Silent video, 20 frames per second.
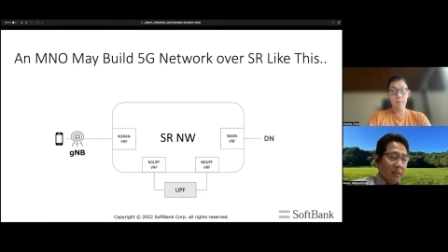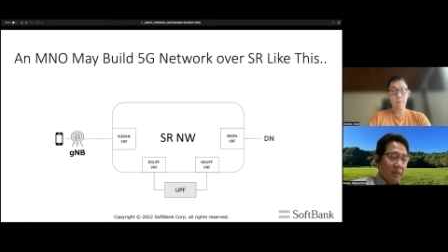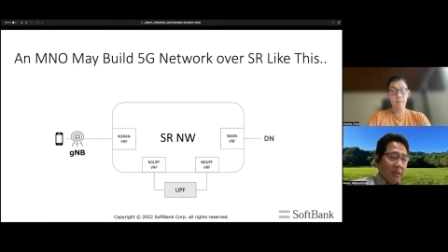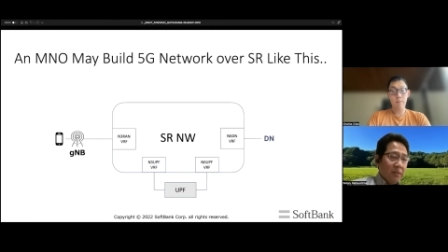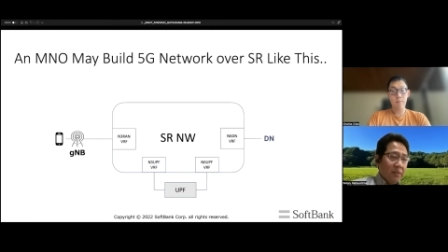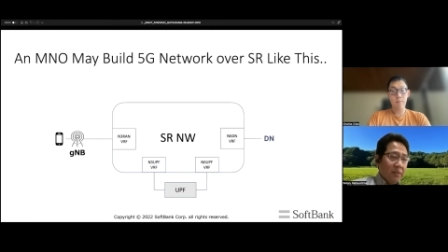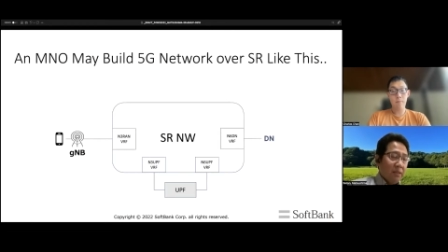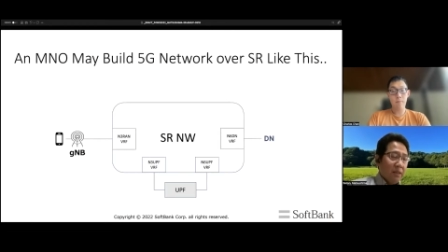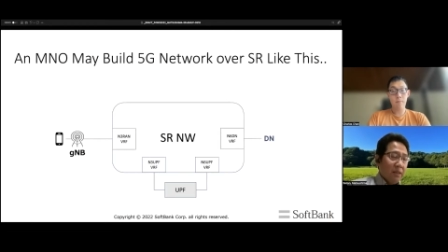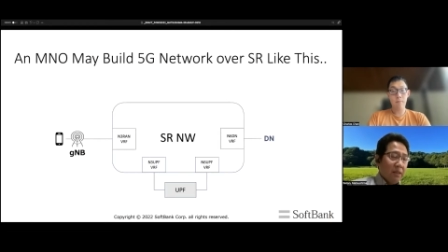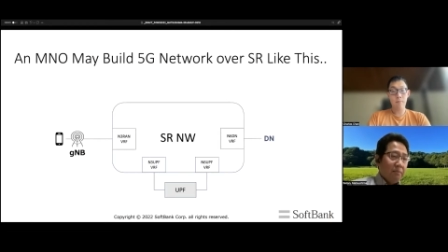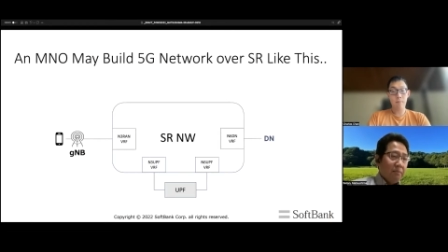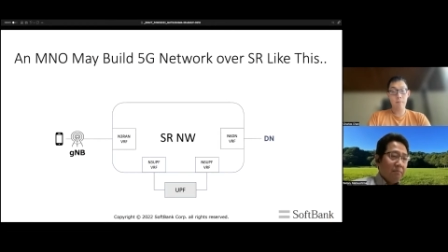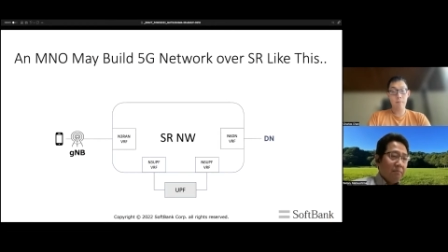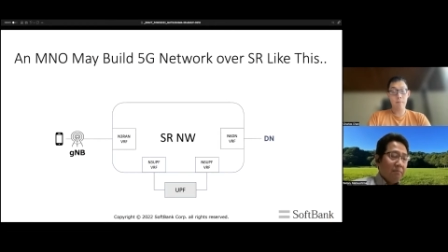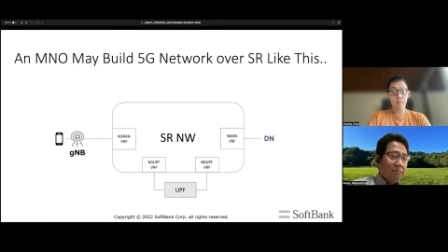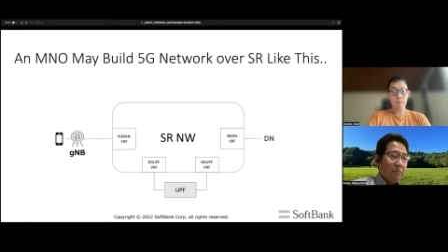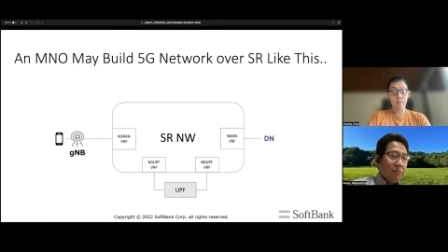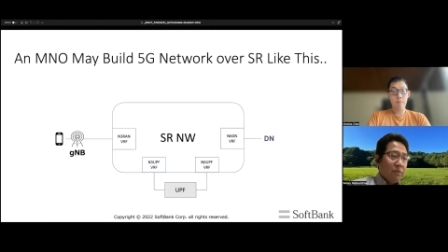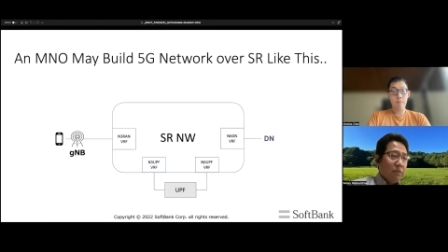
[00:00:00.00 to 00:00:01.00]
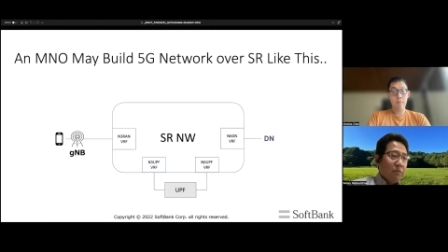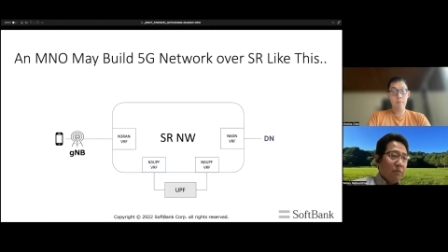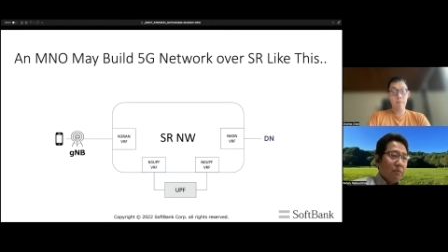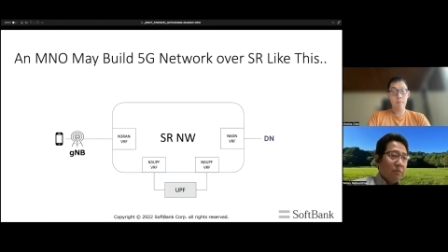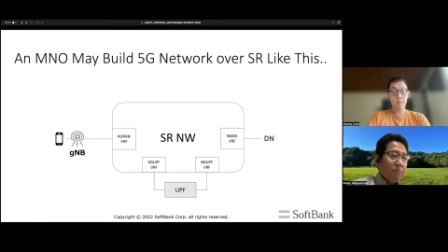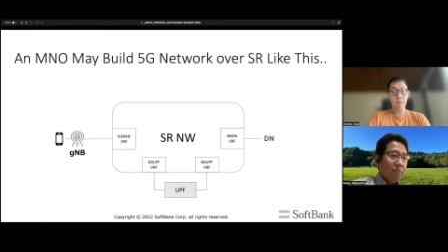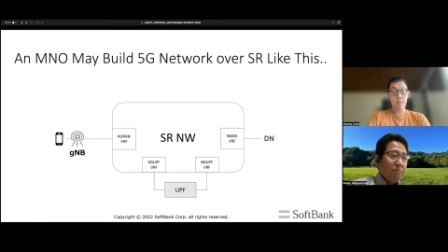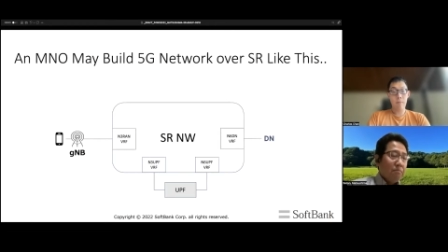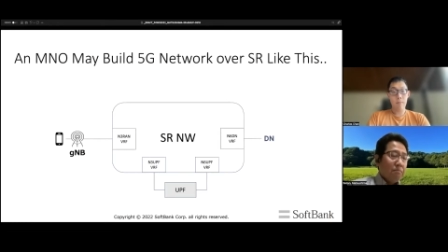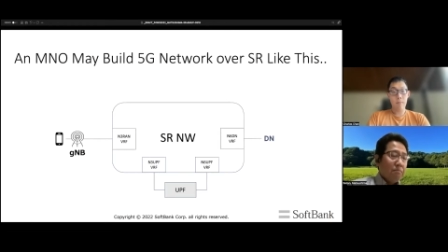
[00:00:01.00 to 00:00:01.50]
than
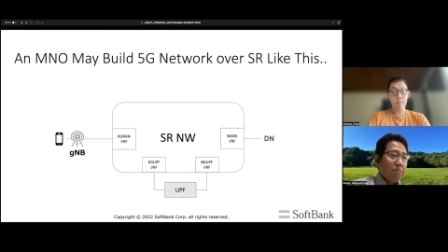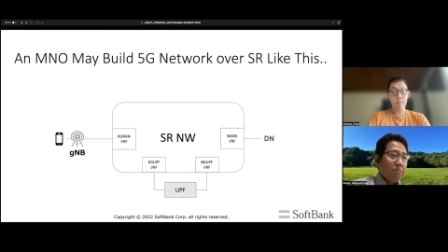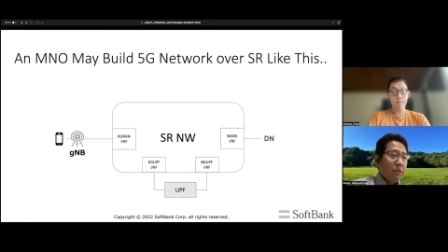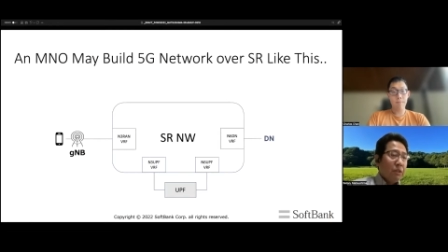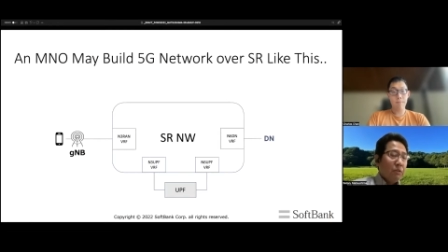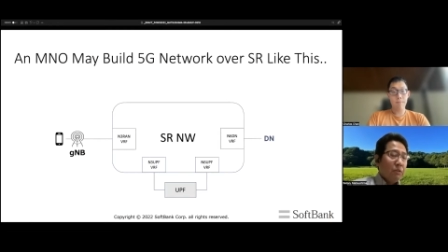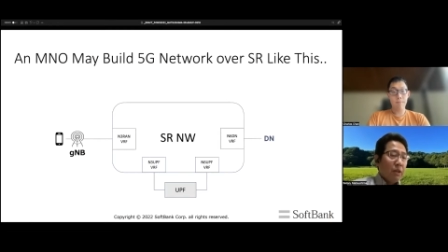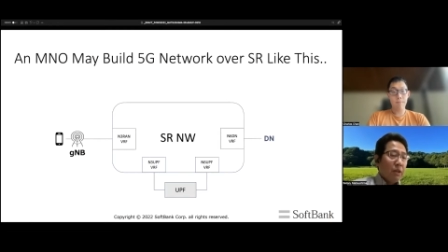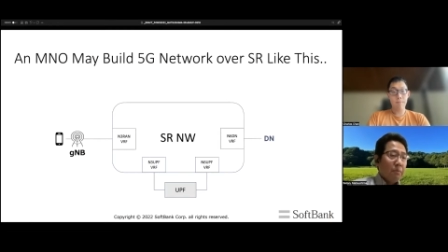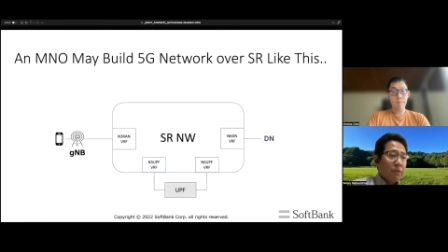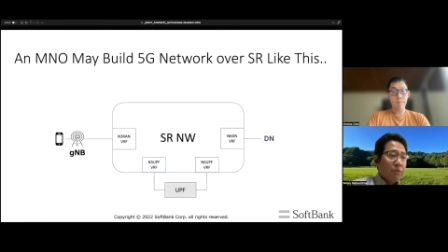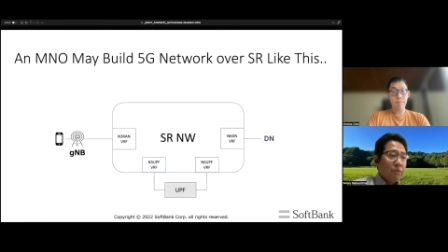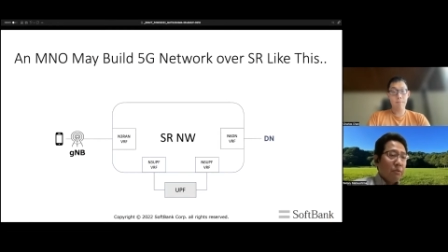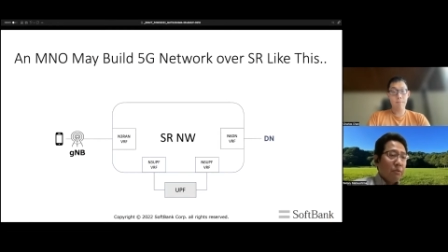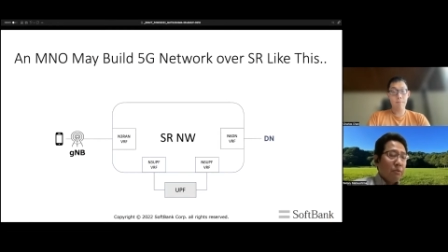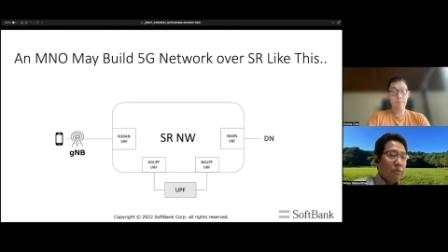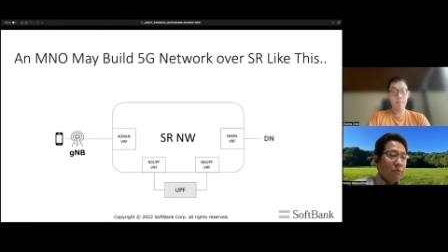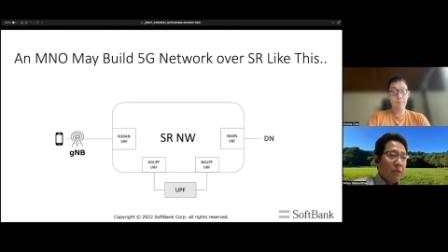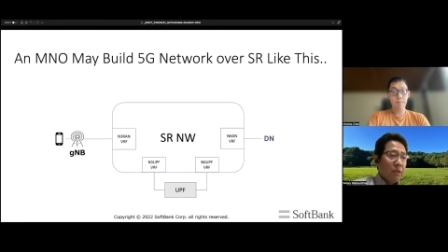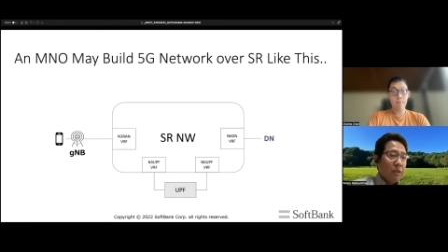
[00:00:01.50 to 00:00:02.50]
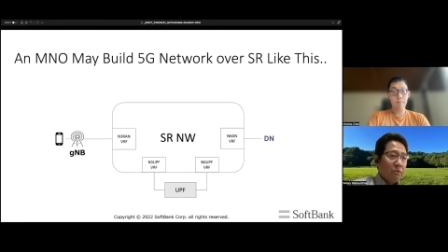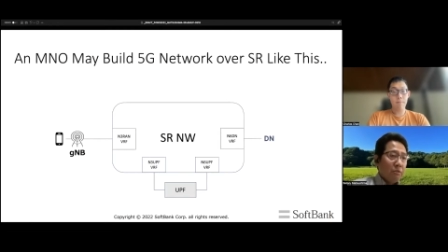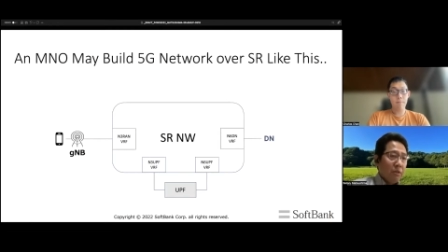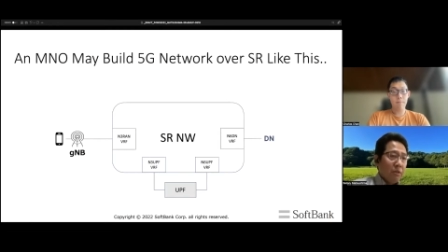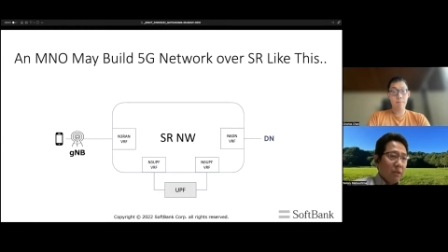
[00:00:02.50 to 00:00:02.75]
build up two network.